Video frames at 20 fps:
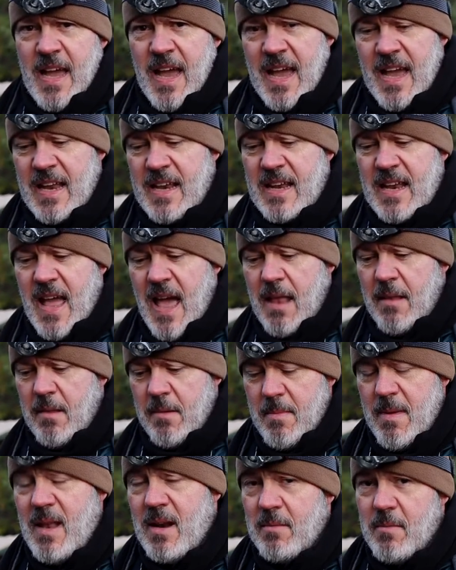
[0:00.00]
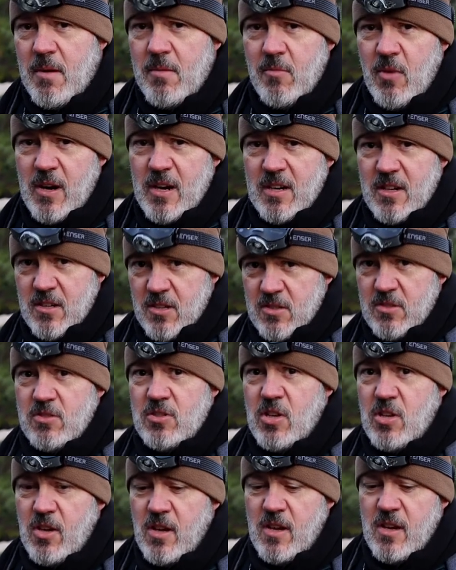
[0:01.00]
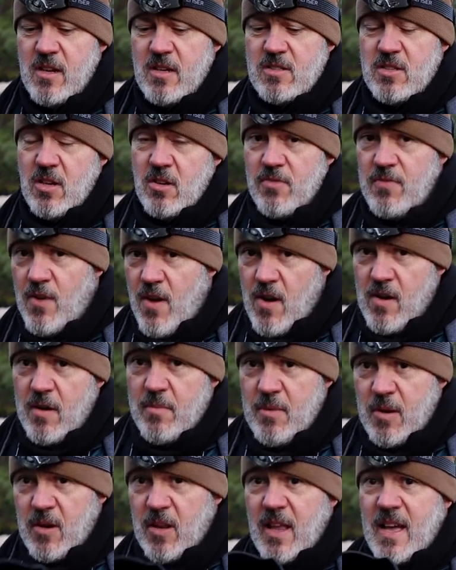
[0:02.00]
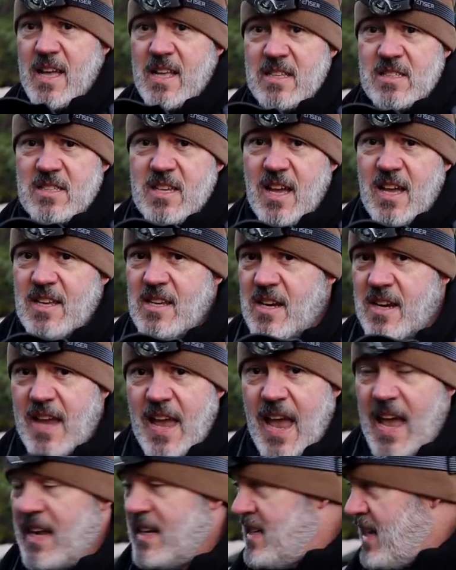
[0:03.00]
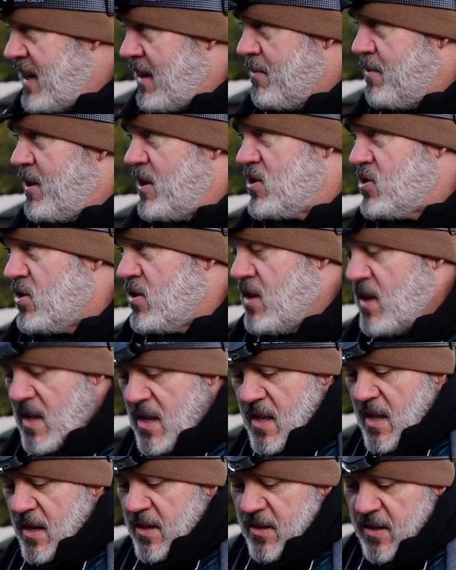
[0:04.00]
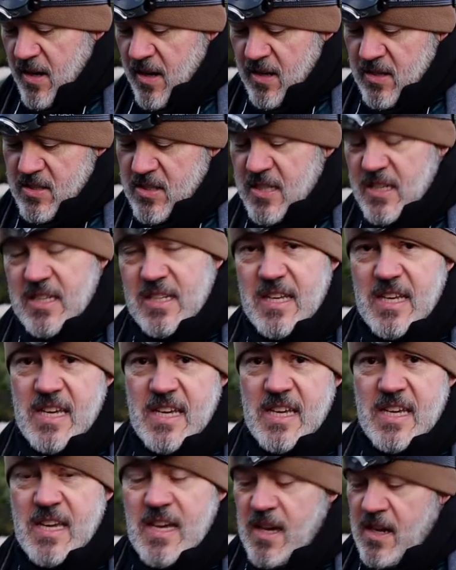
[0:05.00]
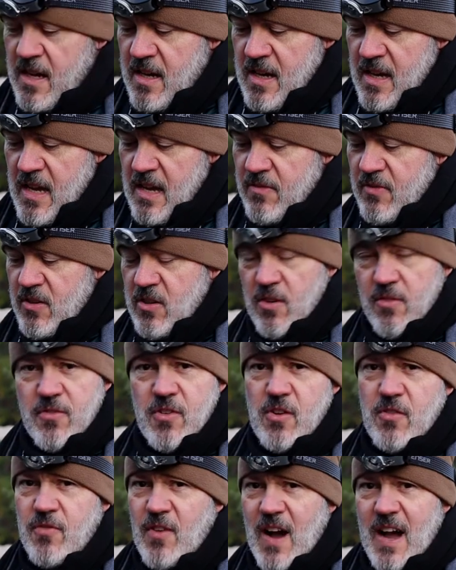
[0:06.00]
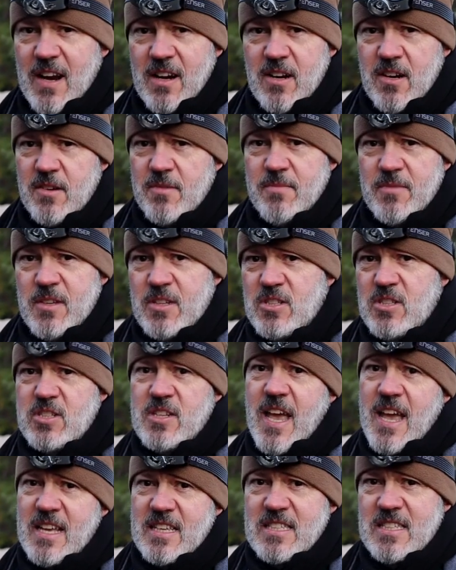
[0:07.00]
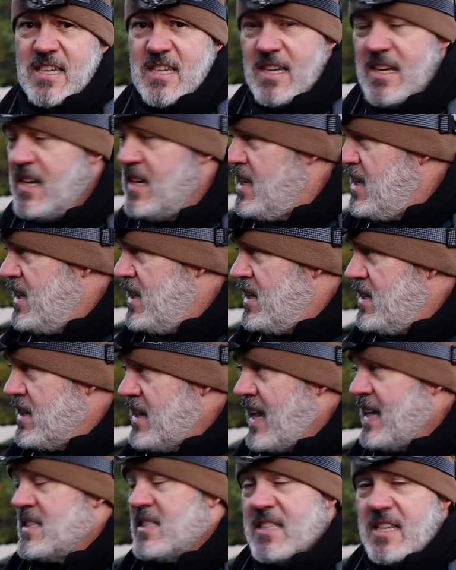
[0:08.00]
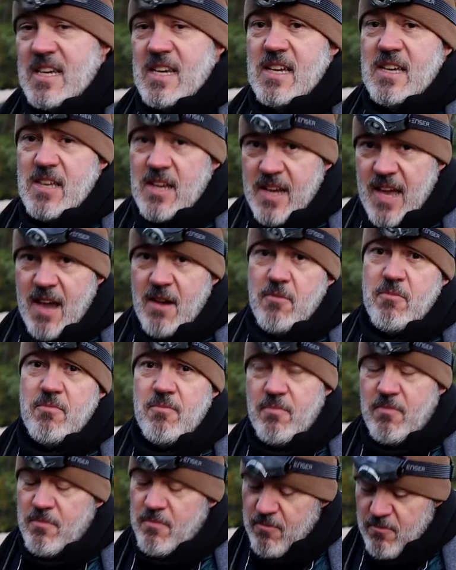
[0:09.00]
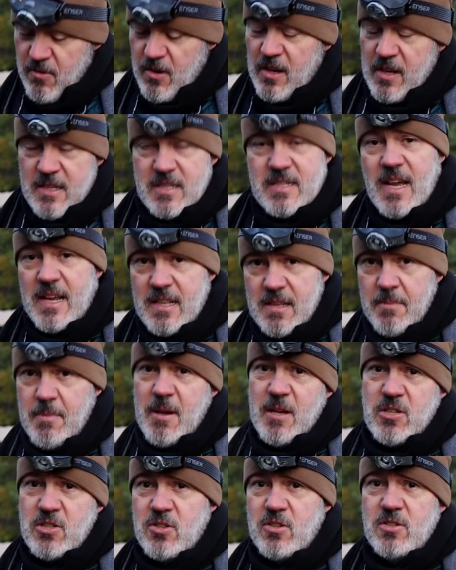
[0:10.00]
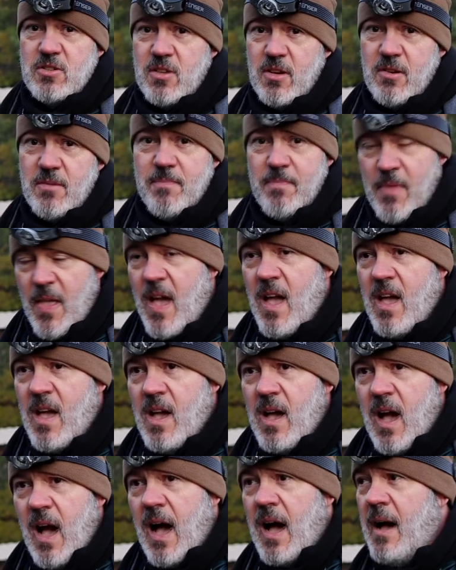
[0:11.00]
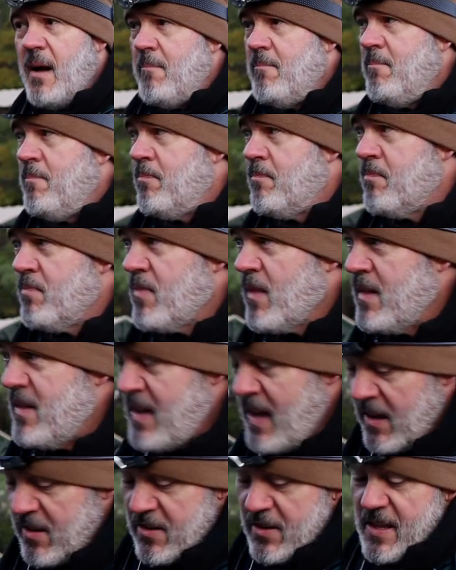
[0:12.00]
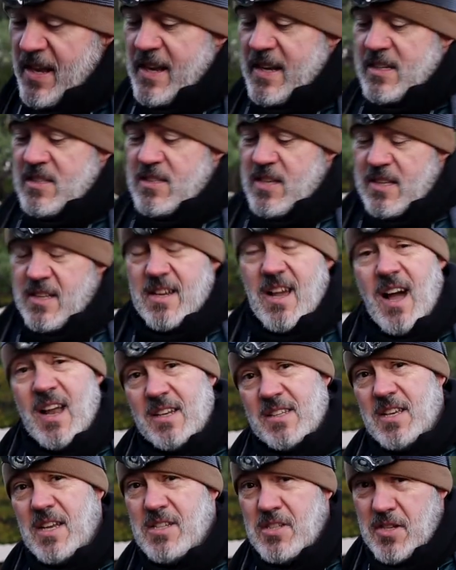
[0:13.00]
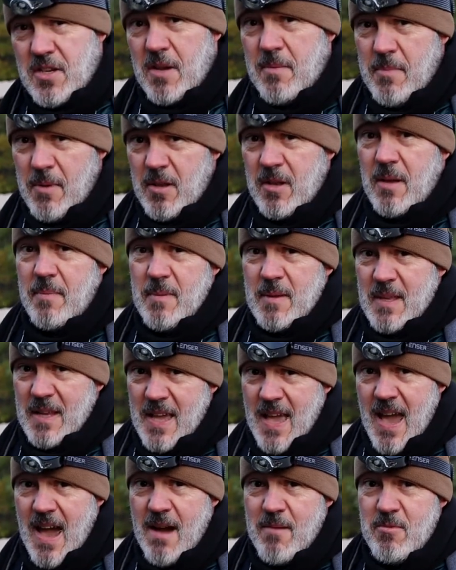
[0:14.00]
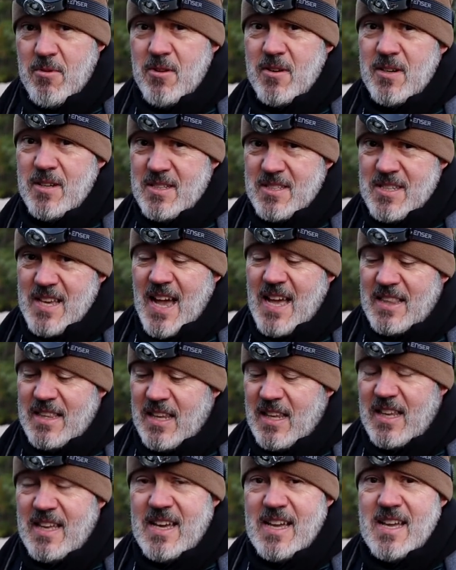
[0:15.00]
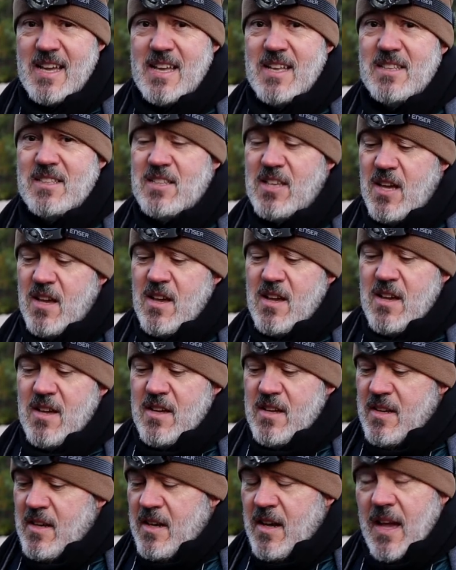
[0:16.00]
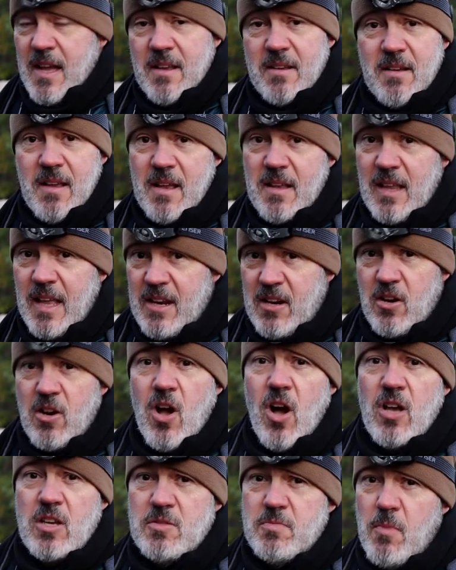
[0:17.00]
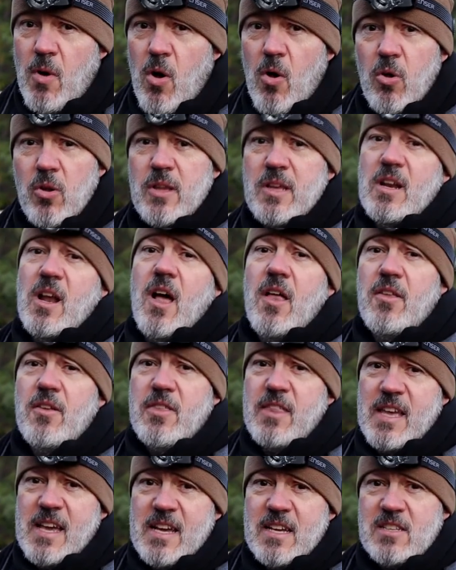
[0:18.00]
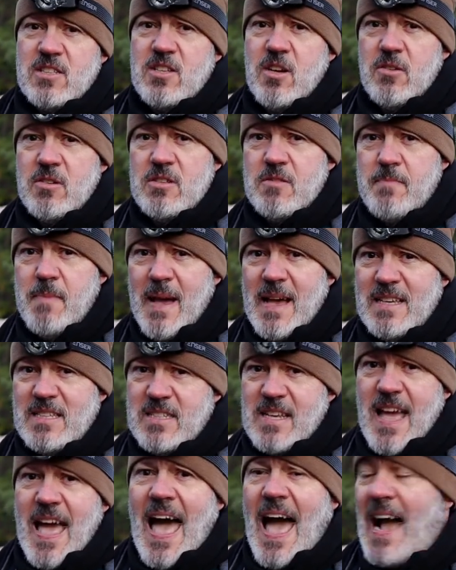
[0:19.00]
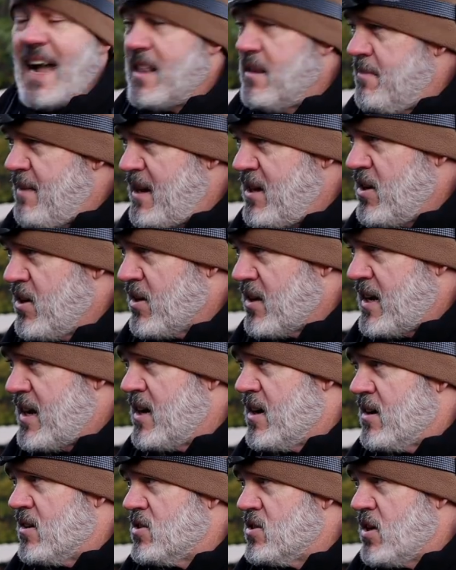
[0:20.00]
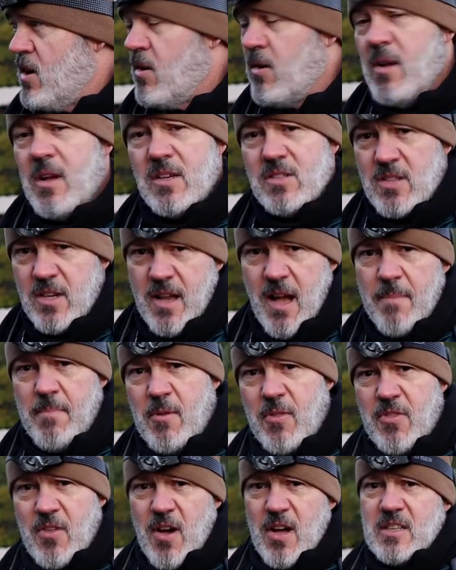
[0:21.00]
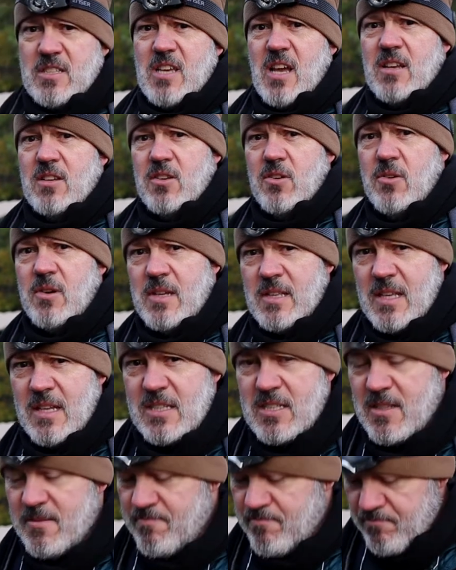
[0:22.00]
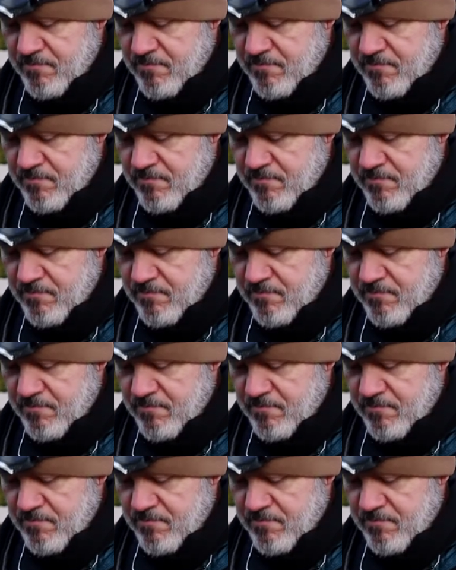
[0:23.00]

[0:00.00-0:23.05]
And at the minimum, what it'll do to you is it'll fog up your lens and you can't take a picture. Your LCD, even your viewfinder, you just can't see. You can't see, you can't really take the picture. So the other thing is that the condensation can build up in the camera, inside the lens, and later cause mold and other things. So it's best to acclimate your gear. So it's a couple thoughts on doing this.